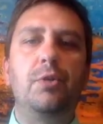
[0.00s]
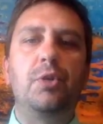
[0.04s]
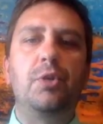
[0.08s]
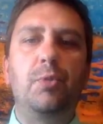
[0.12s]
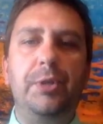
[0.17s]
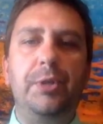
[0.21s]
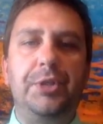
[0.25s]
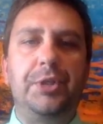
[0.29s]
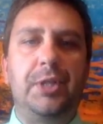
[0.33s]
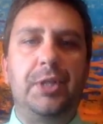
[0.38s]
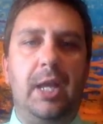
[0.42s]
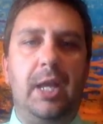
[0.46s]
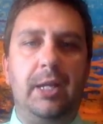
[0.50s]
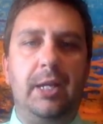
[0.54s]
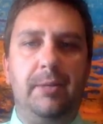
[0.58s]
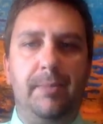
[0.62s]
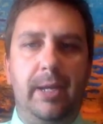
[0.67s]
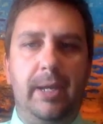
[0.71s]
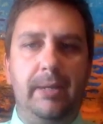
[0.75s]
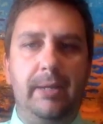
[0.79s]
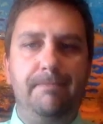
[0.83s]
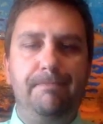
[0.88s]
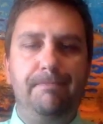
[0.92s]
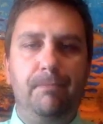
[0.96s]
switch side
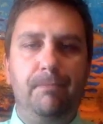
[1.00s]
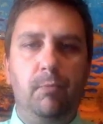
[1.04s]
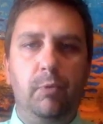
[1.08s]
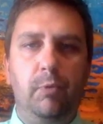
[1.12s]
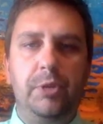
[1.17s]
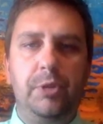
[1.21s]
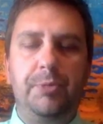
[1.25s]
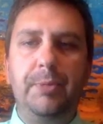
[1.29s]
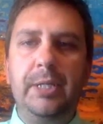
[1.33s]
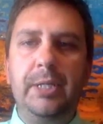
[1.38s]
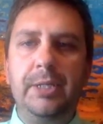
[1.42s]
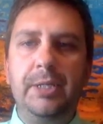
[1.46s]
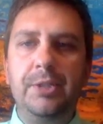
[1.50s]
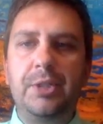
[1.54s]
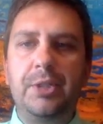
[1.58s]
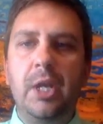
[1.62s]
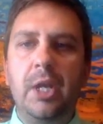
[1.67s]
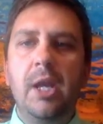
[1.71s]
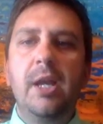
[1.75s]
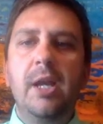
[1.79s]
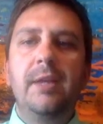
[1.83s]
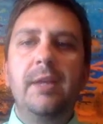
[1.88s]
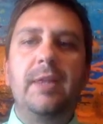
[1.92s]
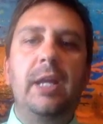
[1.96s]
debate, which
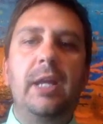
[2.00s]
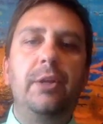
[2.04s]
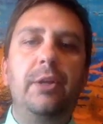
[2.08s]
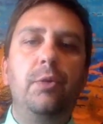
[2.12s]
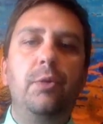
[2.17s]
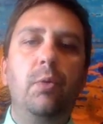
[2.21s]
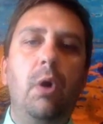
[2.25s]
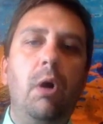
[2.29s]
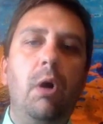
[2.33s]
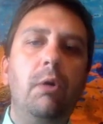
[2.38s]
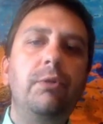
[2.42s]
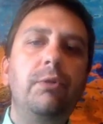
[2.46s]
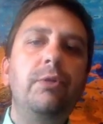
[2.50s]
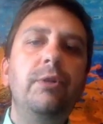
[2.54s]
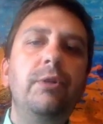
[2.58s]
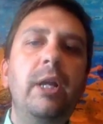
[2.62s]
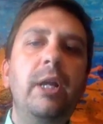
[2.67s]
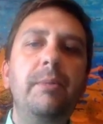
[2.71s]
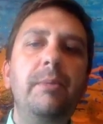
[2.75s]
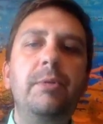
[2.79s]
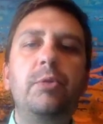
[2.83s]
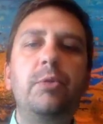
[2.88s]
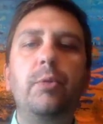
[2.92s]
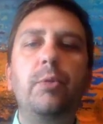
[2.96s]
means that you
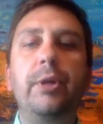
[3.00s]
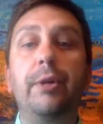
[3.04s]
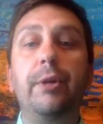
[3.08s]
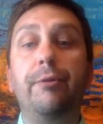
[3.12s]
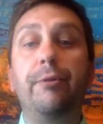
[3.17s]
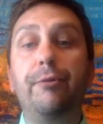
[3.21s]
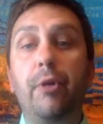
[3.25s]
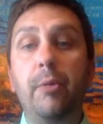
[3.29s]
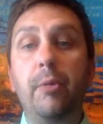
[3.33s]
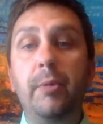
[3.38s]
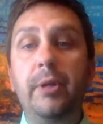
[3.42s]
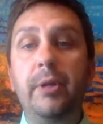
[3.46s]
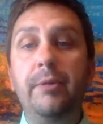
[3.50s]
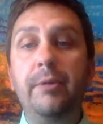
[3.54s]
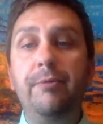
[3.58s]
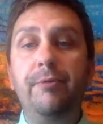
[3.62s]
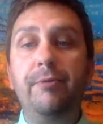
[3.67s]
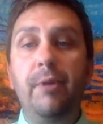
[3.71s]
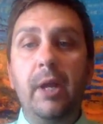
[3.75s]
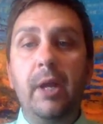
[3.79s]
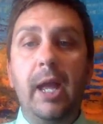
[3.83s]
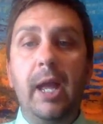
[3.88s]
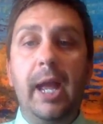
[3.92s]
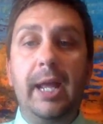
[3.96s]
alternate between
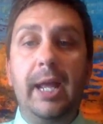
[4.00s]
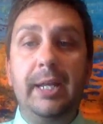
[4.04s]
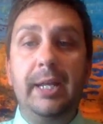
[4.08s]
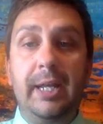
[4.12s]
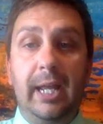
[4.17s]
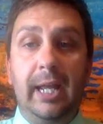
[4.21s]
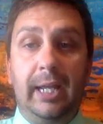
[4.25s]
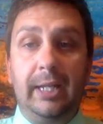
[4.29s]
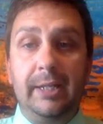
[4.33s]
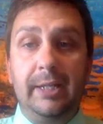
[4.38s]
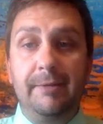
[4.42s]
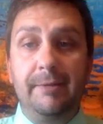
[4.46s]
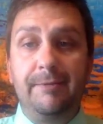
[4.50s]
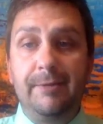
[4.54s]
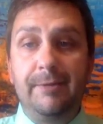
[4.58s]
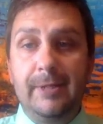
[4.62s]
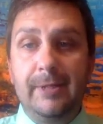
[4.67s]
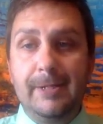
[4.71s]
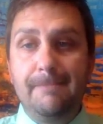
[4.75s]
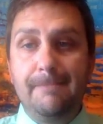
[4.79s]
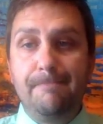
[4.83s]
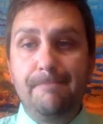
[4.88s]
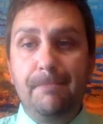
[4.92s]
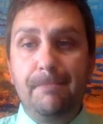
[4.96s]
affirmative and negative.
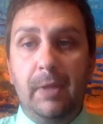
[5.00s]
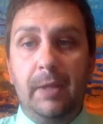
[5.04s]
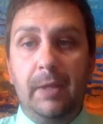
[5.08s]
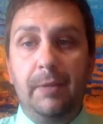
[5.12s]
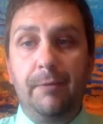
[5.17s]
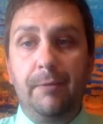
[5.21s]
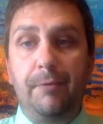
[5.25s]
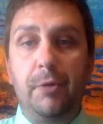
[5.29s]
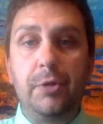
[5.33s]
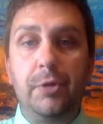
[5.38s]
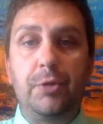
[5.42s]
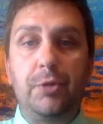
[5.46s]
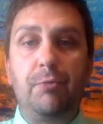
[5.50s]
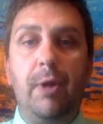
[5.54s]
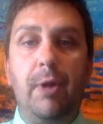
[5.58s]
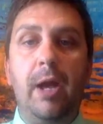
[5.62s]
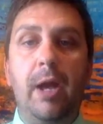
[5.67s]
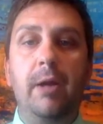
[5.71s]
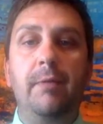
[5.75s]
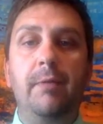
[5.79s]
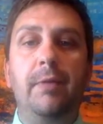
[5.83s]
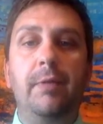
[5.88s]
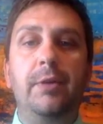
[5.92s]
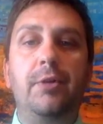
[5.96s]
In the first
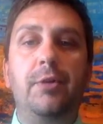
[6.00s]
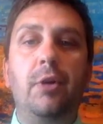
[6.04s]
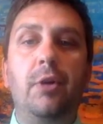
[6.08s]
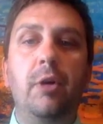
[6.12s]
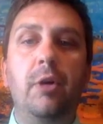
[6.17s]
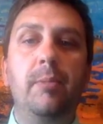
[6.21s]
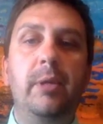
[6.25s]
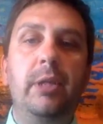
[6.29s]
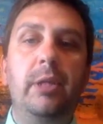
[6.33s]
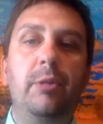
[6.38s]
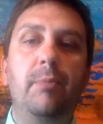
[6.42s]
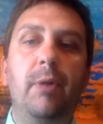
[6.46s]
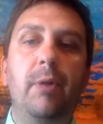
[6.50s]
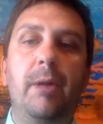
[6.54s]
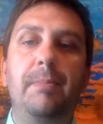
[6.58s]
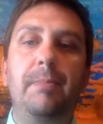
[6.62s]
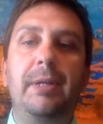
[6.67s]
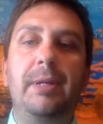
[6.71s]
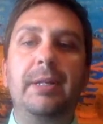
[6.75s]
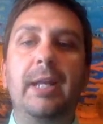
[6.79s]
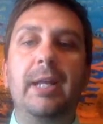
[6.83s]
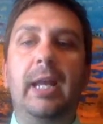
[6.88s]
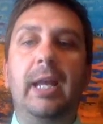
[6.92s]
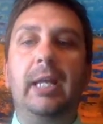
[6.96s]
round of the tournament, you might
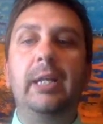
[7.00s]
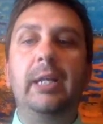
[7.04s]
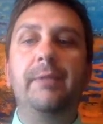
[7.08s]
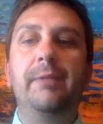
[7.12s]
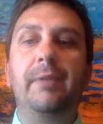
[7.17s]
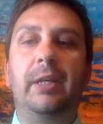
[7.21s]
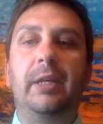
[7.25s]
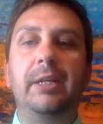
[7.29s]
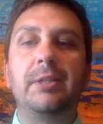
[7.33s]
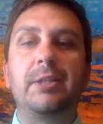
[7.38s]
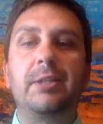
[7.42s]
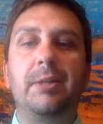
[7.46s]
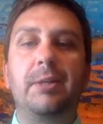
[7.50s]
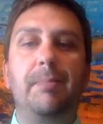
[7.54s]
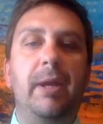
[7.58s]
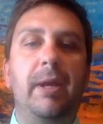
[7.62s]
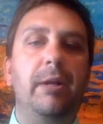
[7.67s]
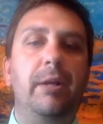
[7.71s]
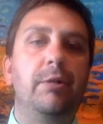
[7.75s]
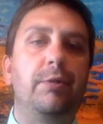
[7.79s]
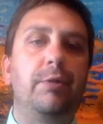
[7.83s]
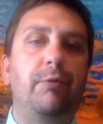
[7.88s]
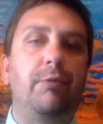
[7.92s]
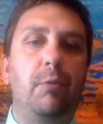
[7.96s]
be negative against
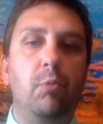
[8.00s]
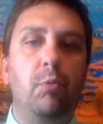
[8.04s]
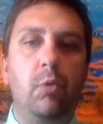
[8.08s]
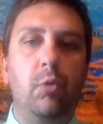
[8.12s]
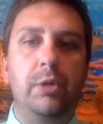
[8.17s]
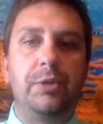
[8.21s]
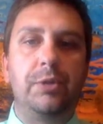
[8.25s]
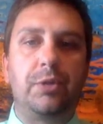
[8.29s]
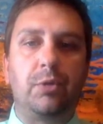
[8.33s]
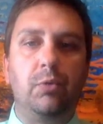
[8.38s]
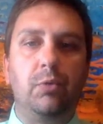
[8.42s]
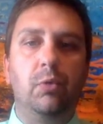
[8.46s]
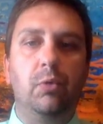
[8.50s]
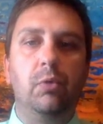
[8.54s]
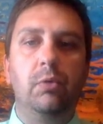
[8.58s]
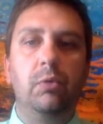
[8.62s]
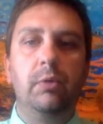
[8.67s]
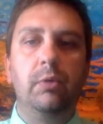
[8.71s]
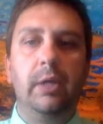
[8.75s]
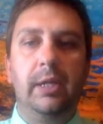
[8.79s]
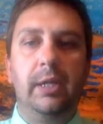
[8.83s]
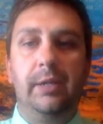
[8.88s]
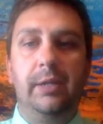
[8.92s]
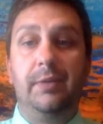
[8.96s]
debaters from one
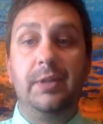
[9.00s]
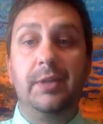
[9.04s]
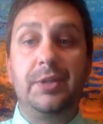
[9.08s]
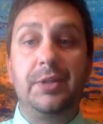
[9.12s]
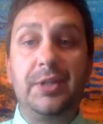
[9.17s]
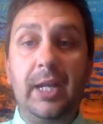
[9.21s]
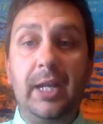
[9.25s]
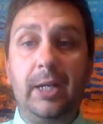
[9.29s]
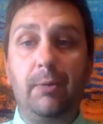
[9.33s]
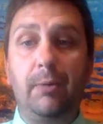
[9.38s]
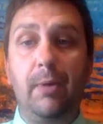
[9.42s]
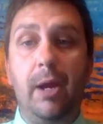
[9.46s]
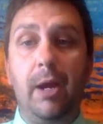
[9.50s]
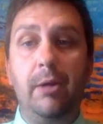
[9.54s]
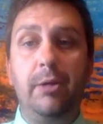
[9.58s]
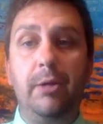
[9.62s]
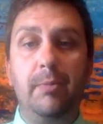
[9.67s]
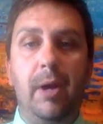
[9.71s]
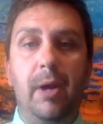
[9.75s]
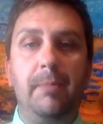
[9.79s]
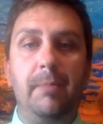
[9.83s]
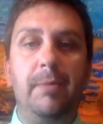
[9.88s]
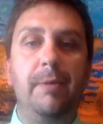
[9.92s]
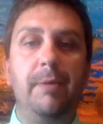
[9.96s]
school, and in the second round,
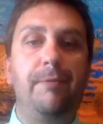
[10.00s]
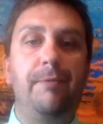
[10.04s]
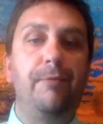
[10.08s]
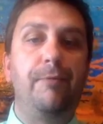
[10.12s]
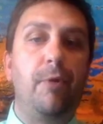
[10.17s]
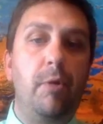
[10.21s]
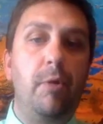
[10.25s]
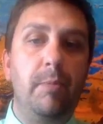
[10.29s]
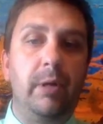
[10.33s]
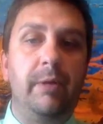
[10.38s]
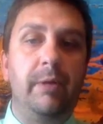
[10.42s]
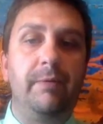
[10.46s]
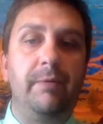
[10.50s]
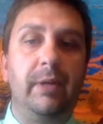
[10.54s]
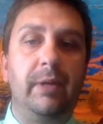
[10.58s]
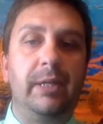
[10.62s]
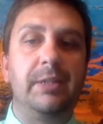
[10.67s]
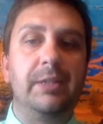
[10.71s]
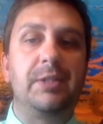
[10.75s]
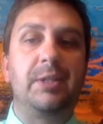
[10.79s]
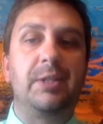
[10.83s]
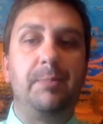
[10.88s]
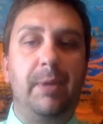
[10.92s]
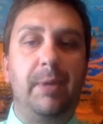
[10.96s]
you might be affirmative
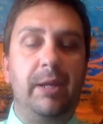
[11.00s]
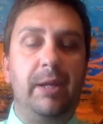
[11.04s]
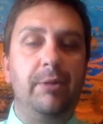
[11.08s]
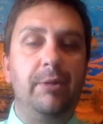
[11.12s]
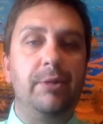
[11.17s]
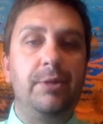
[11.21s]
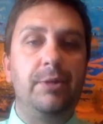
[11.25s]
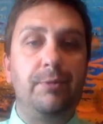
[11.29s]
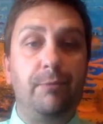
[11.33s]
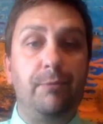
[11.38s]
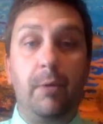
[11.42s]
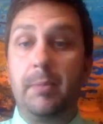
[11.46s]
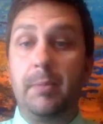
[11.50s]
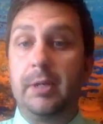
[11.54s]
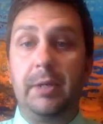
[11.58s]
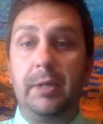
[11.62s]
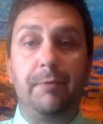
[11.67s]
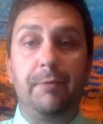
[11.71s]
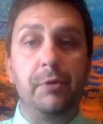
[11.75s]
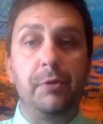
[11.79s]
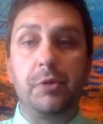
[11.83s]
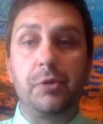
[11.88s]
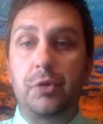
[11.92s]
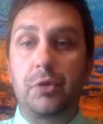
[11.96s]
against debaters from a
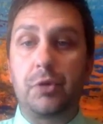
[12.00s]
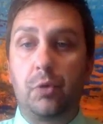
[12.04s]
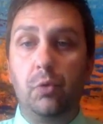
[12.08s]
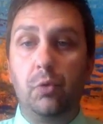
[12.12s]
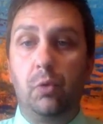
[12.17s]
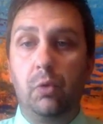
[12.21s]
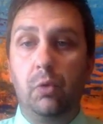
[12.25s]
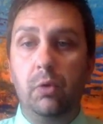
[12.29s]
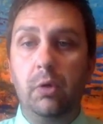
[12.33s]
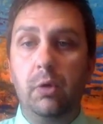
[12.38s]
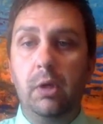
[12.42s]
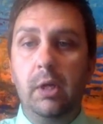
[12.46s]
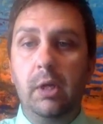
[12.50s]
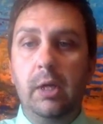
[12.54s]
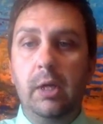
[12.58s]
different school.